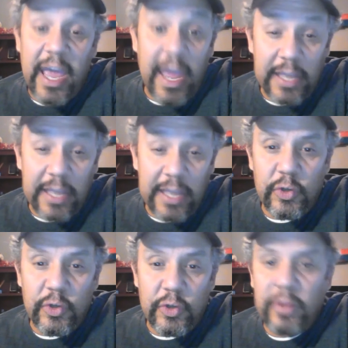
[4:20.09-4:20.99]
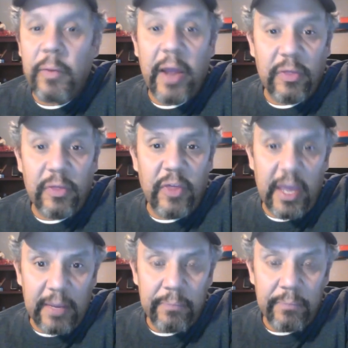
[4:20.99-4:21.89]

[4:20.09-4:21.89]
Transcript: hey, he's doing the right thing.